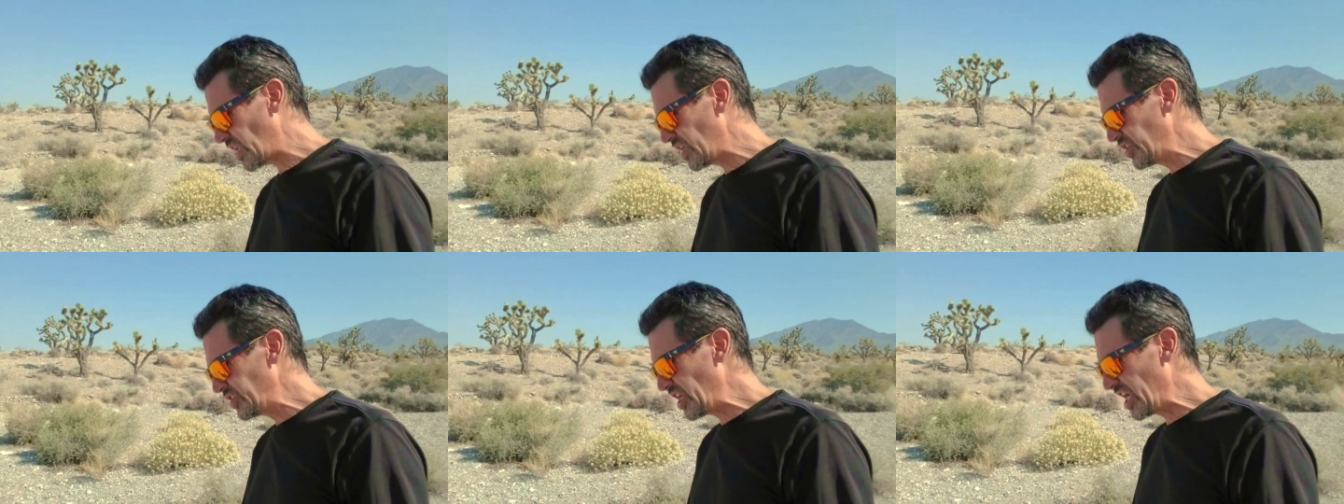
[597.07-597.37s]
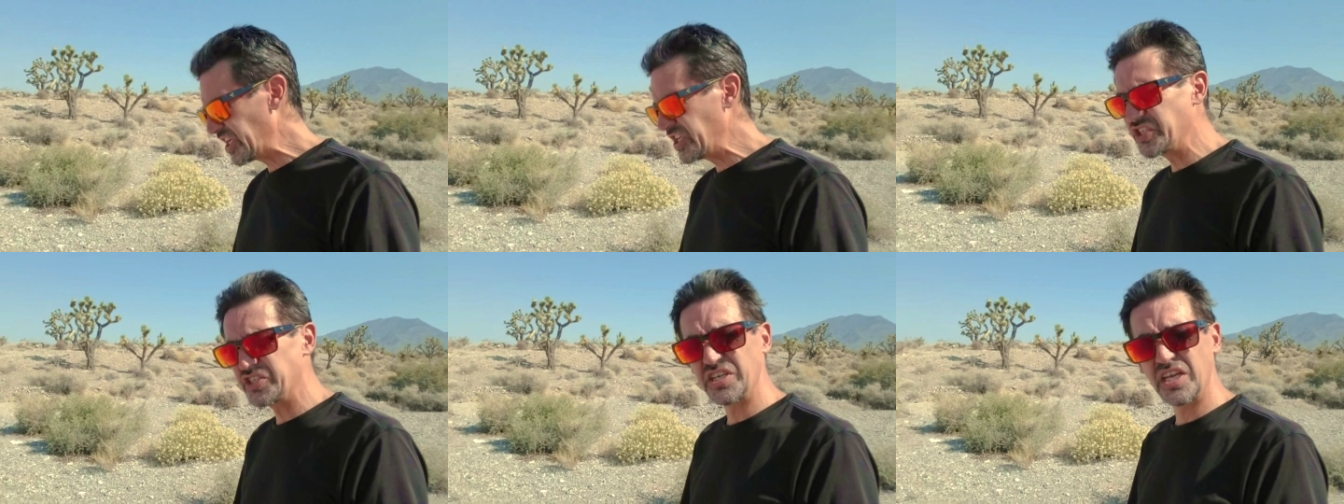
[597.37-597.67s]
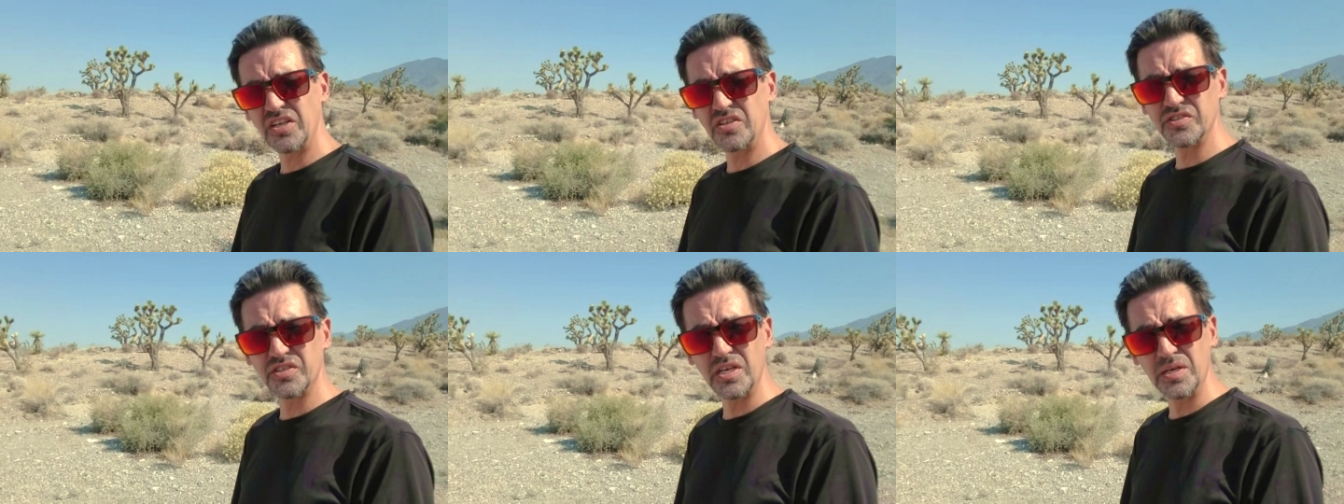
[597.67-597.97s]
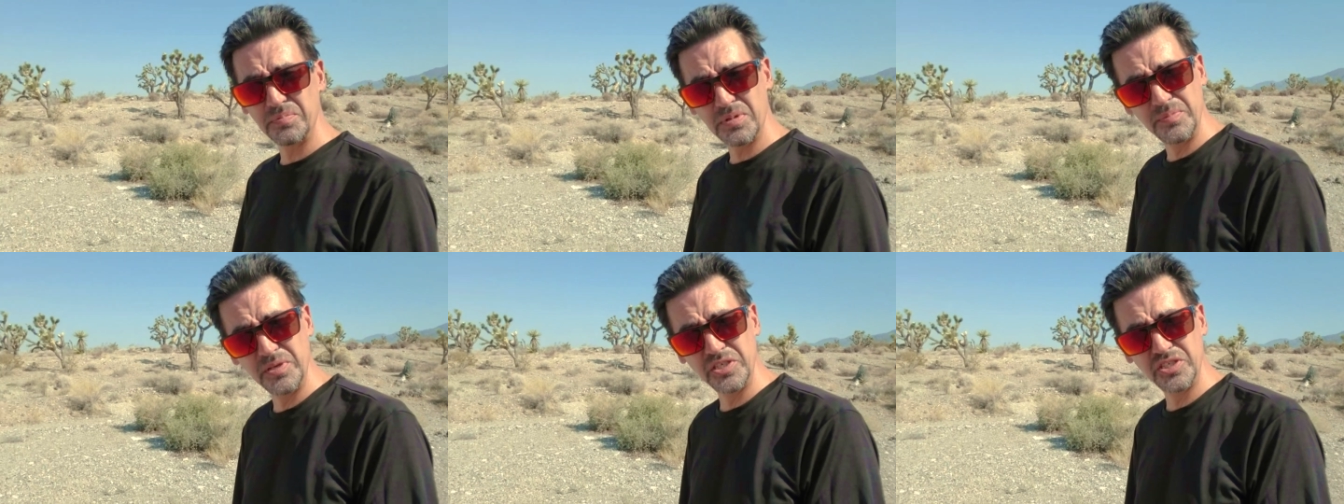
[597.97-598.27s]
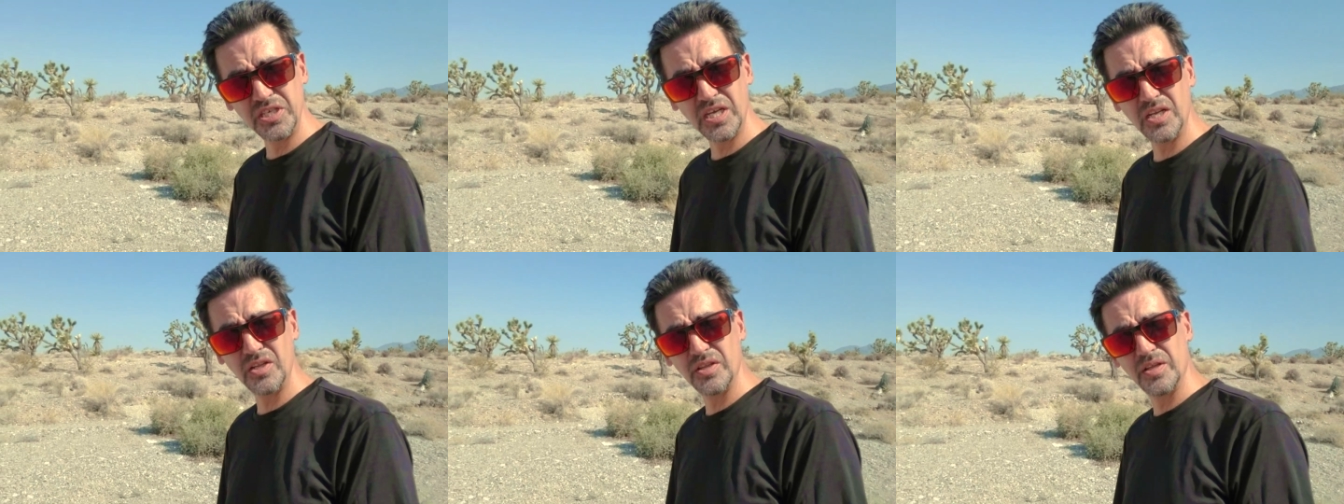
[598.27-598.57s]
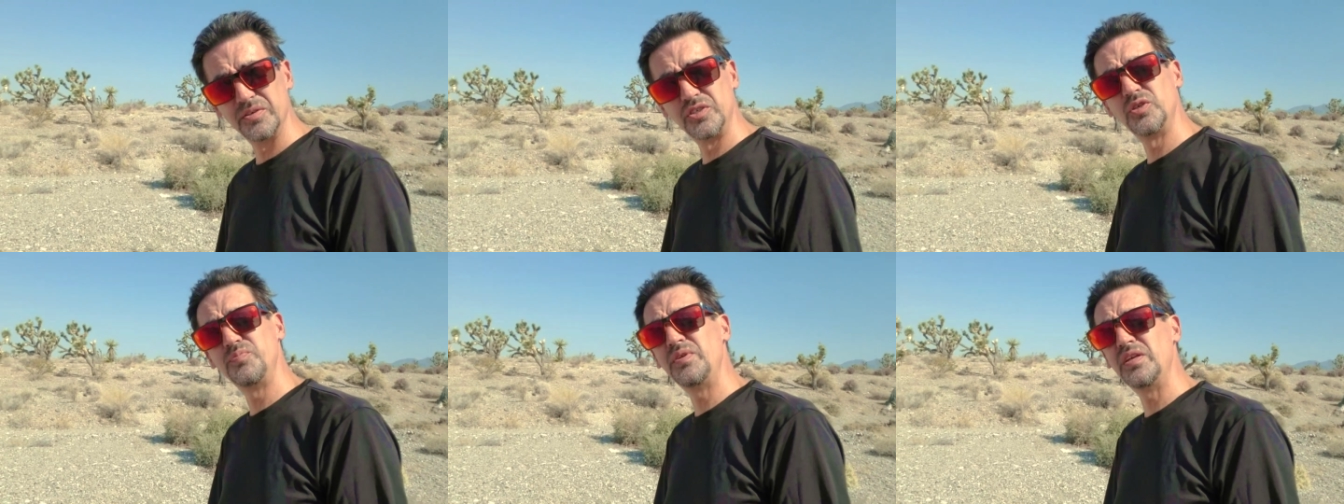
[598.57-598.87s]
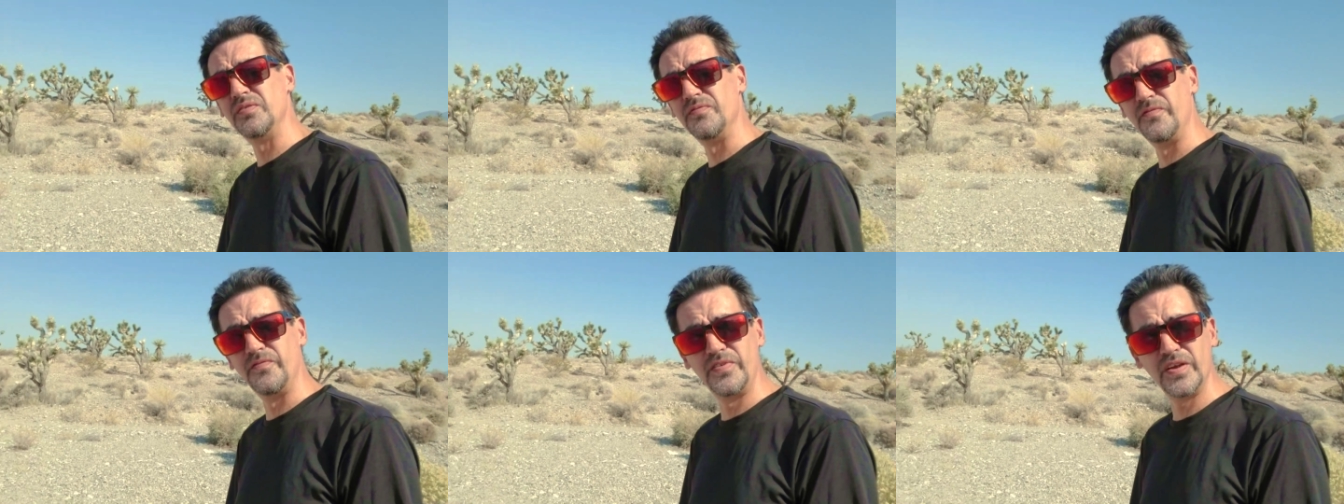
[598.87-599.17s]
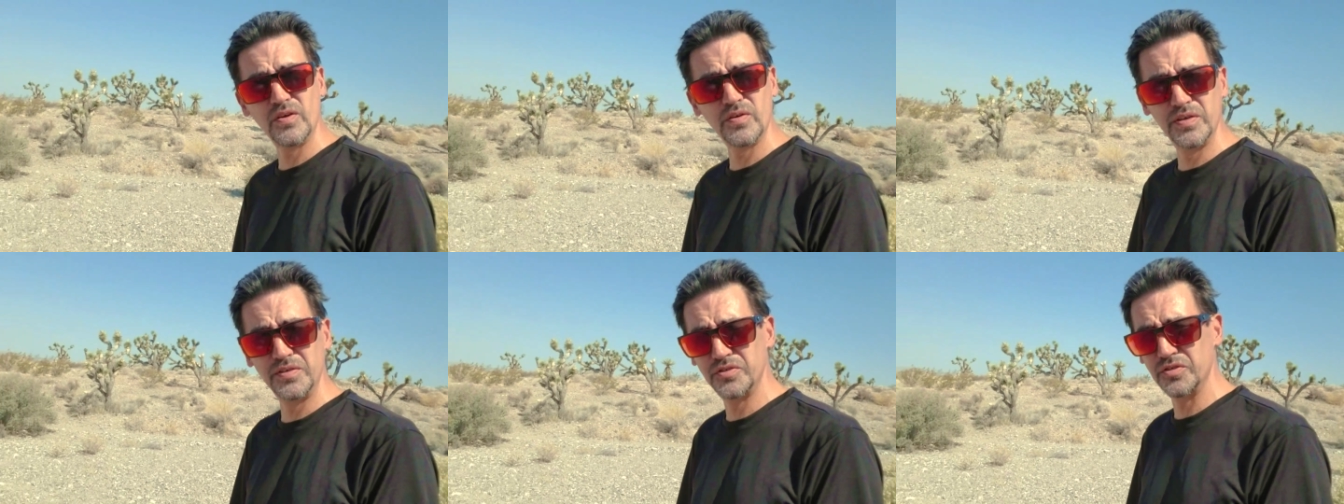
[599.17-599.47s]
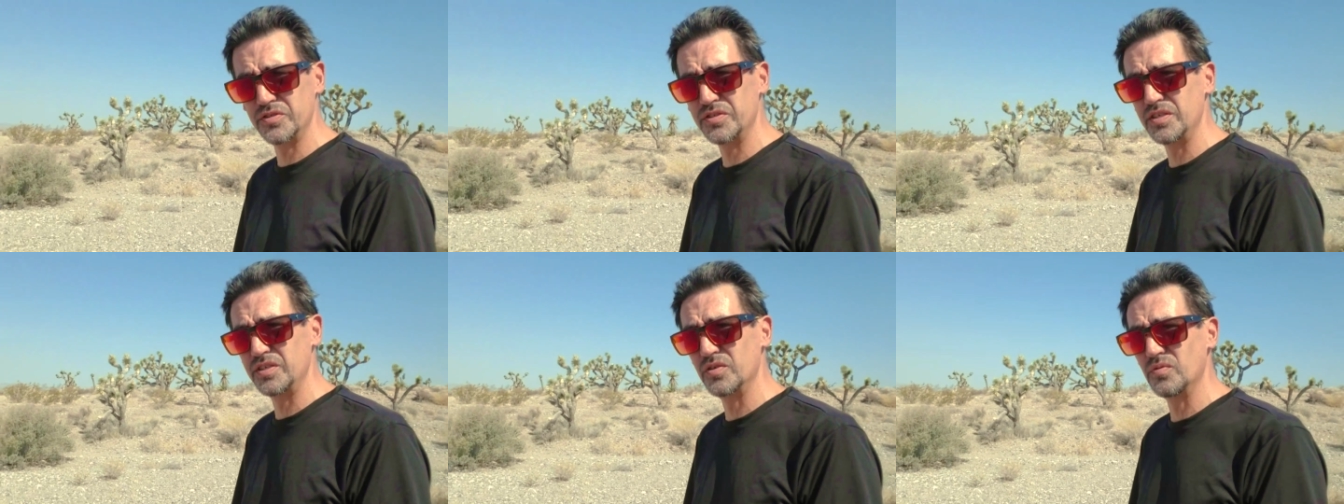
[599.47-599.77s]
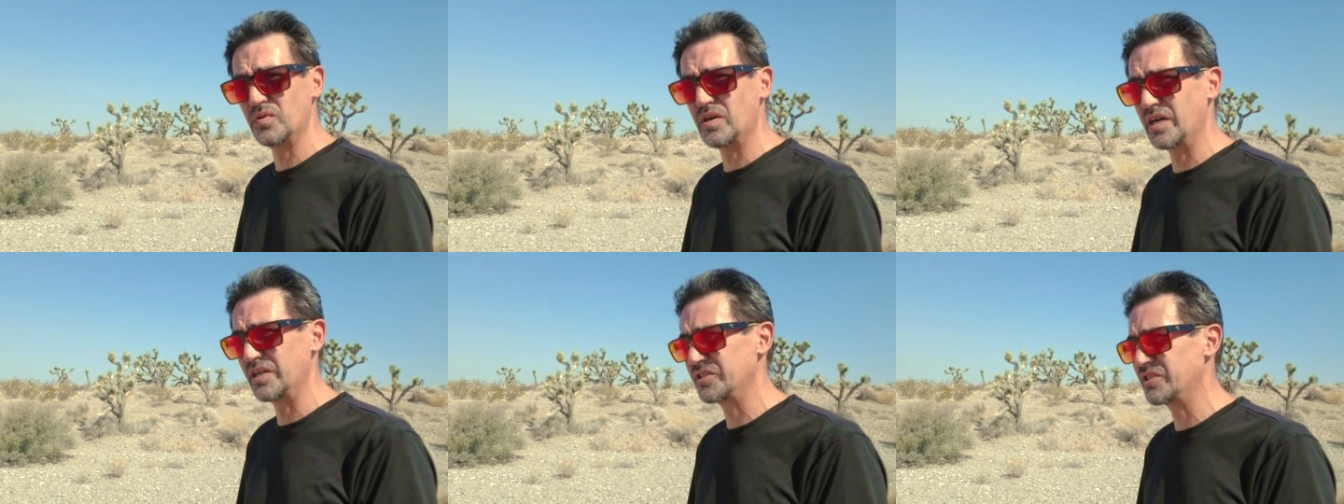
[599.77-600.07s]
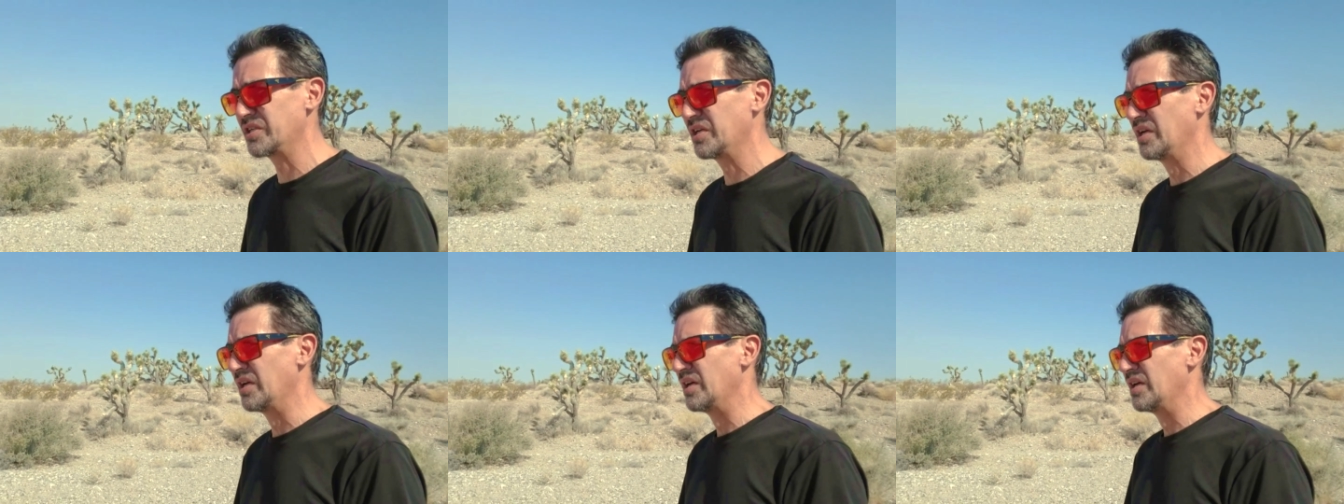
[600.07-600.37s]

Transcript: Jackie's channel is an upcoming channel. That should be very interesting to watch.